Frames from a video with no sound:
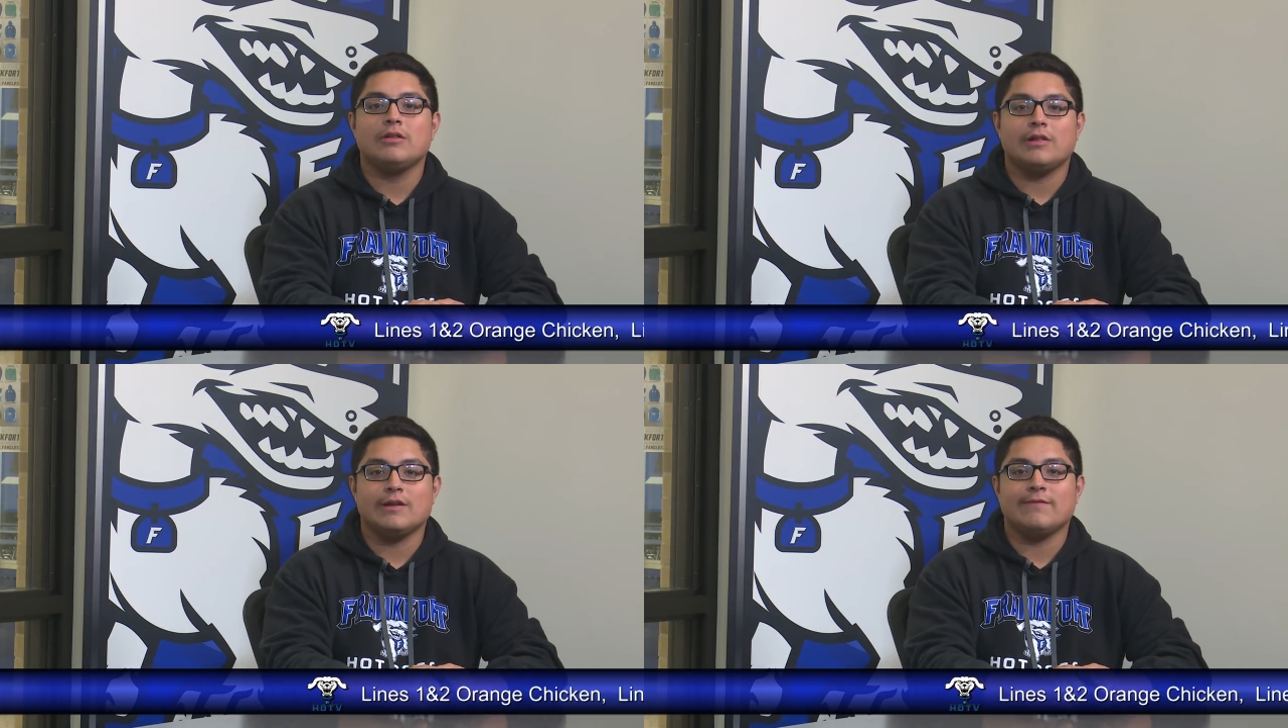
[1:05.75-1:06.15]

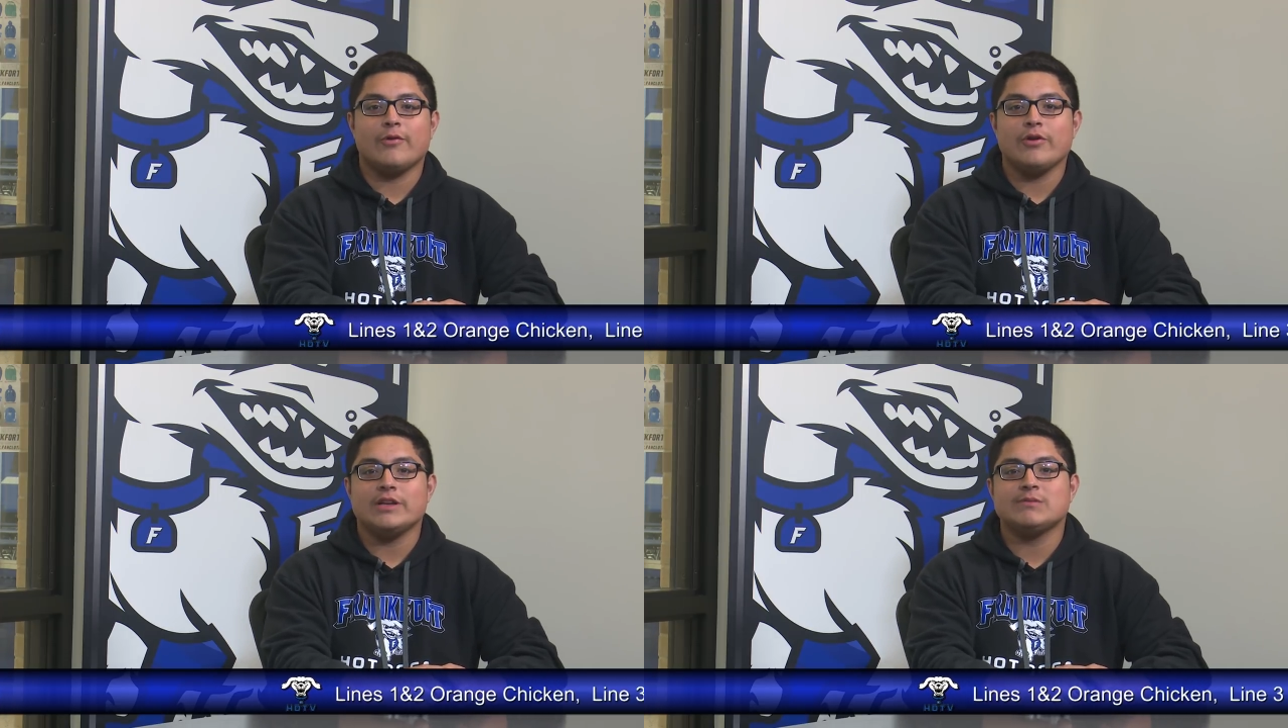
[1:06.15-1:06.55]
line
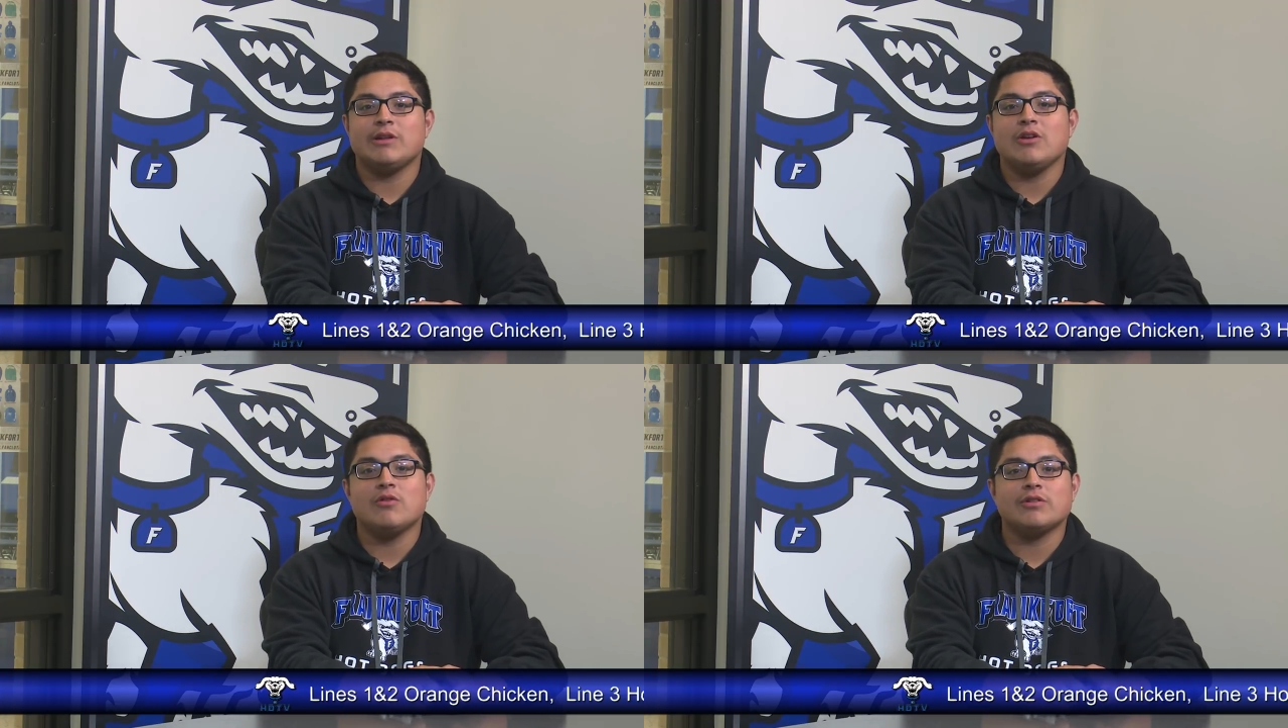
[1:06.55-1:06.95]
4 is
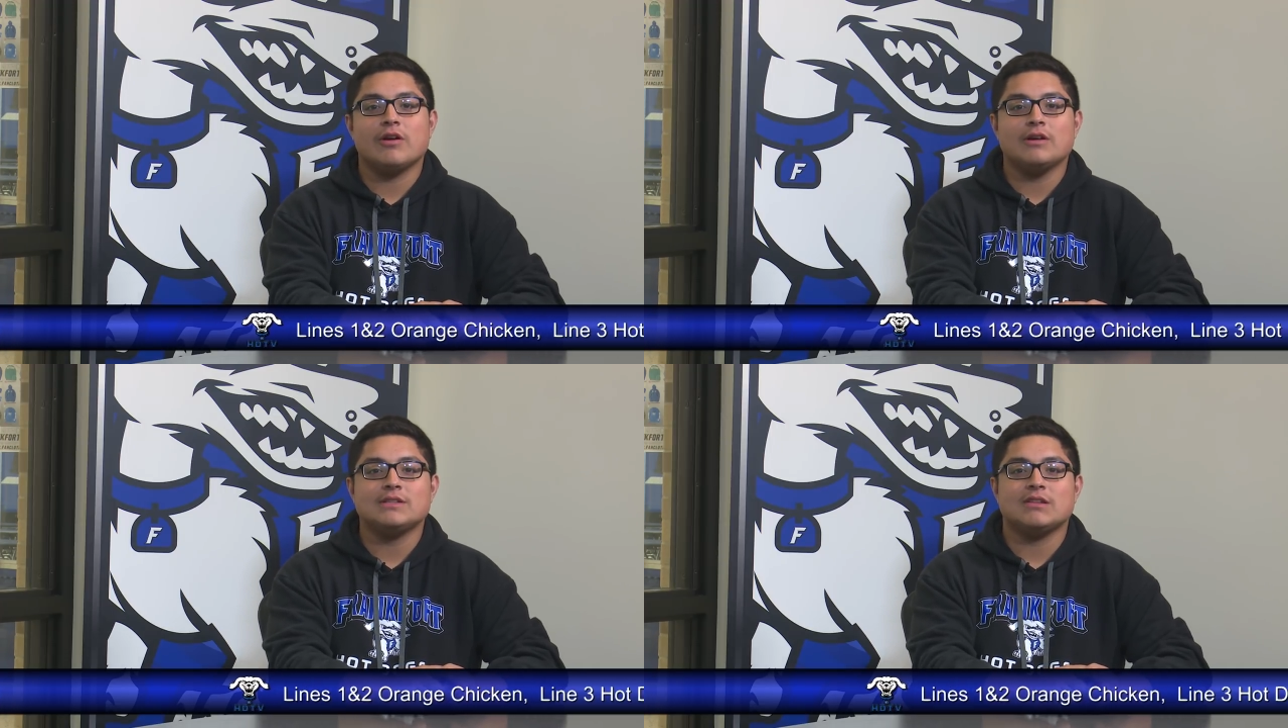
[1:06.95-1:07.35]
mini corn
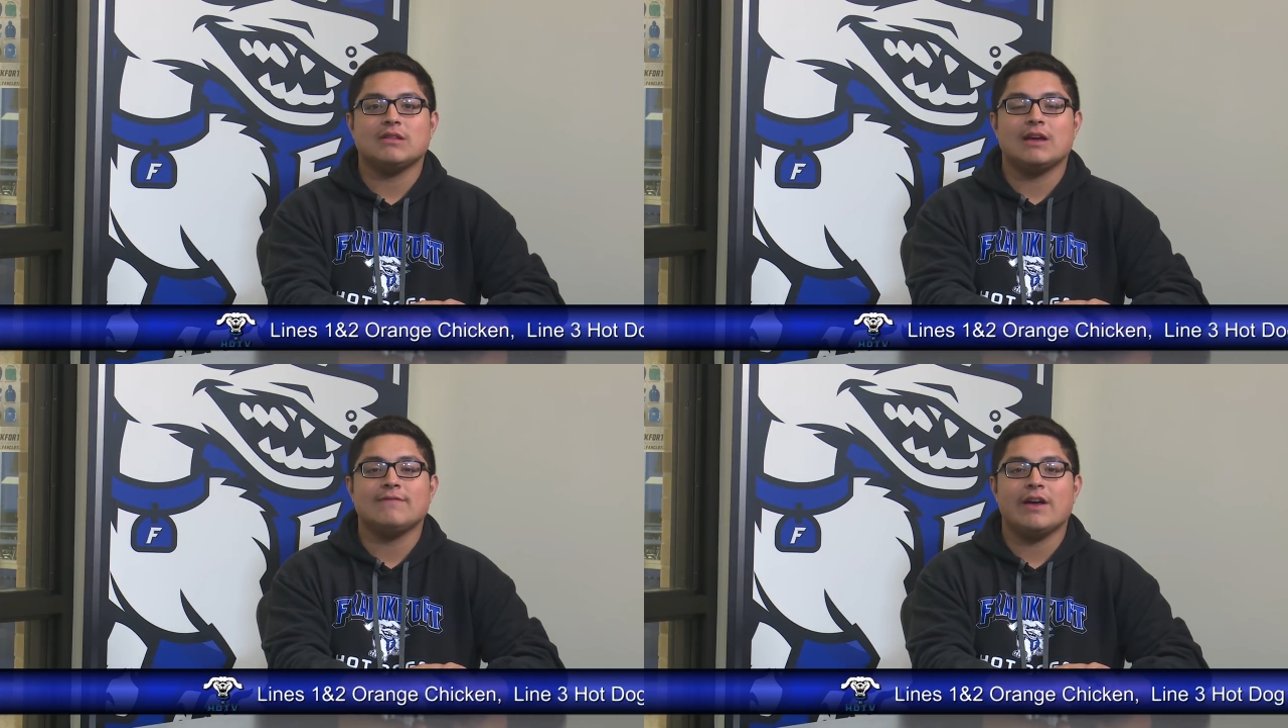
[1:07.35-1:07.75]
dogs, and
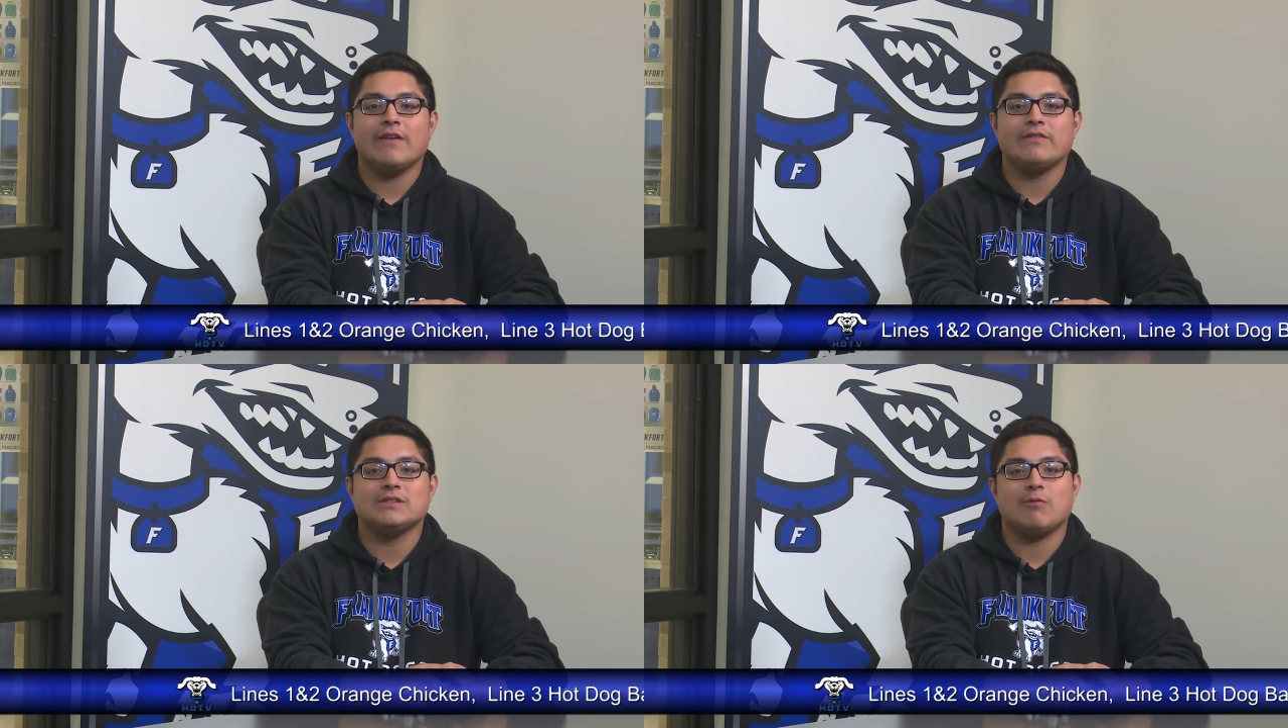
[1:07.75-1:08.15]
line
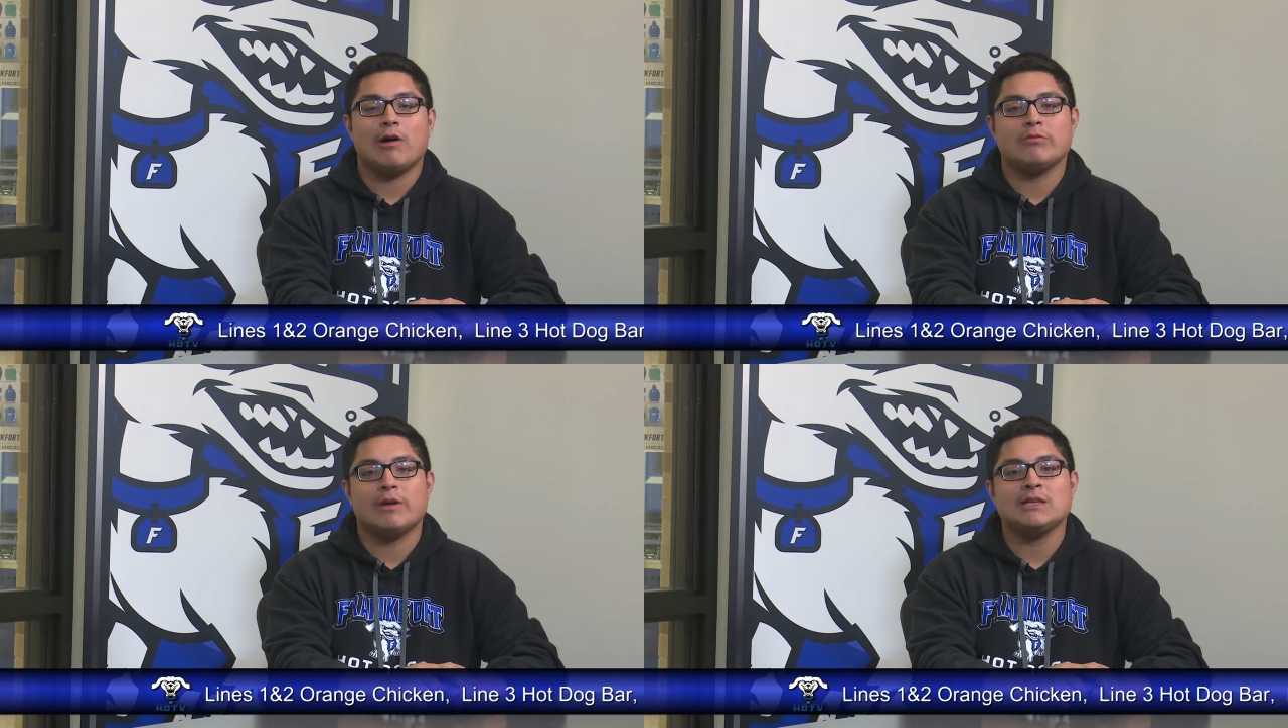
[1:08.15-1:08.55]
5 is
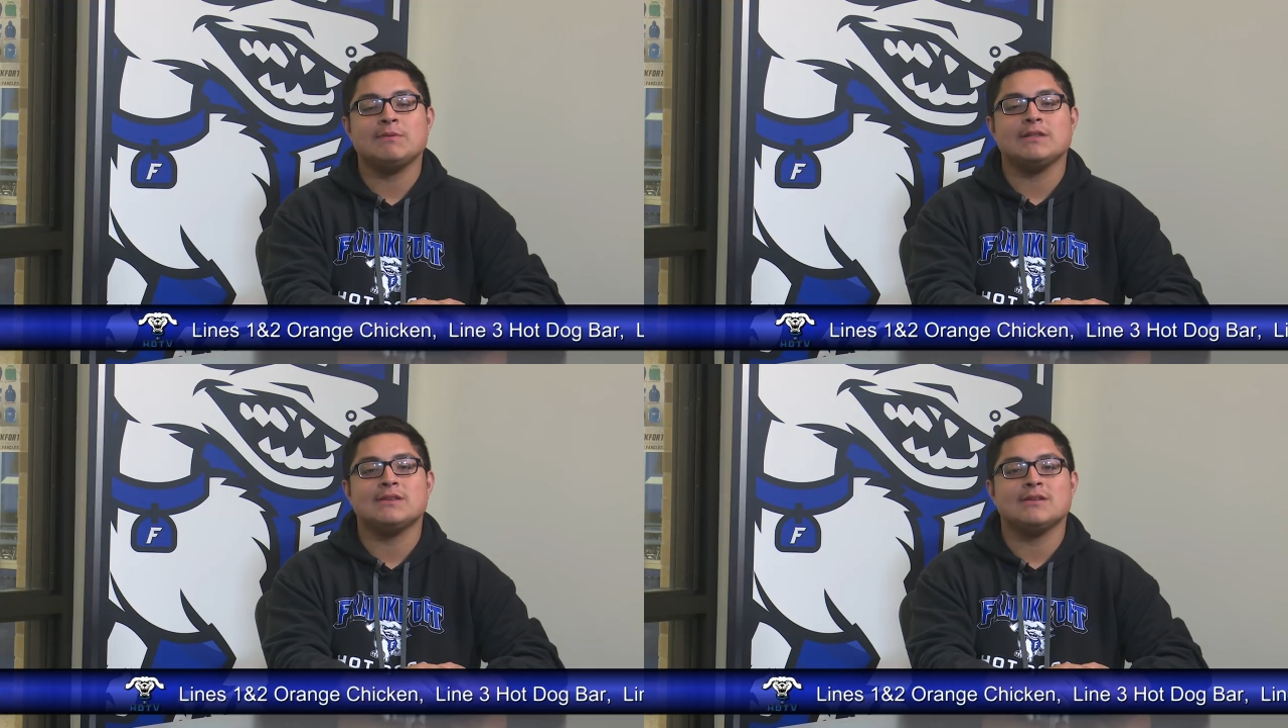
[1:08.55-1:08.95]
Wild Mike's
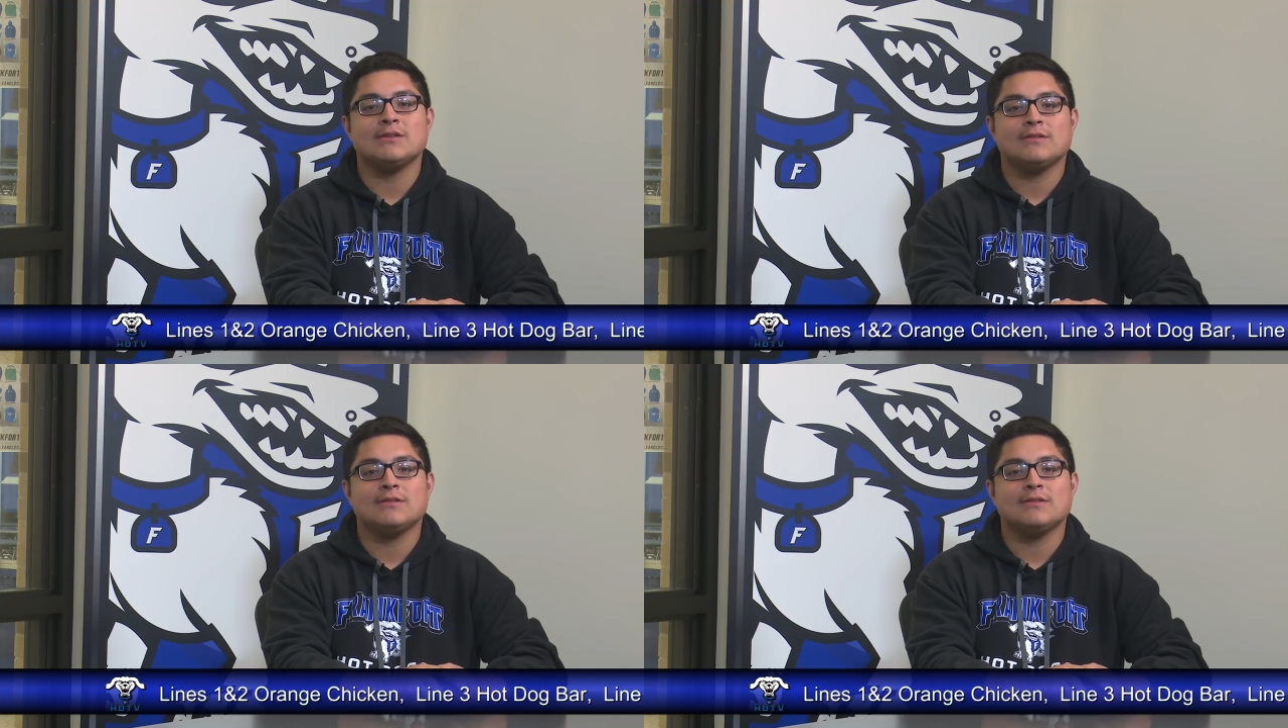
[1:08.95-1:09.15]
Pizza.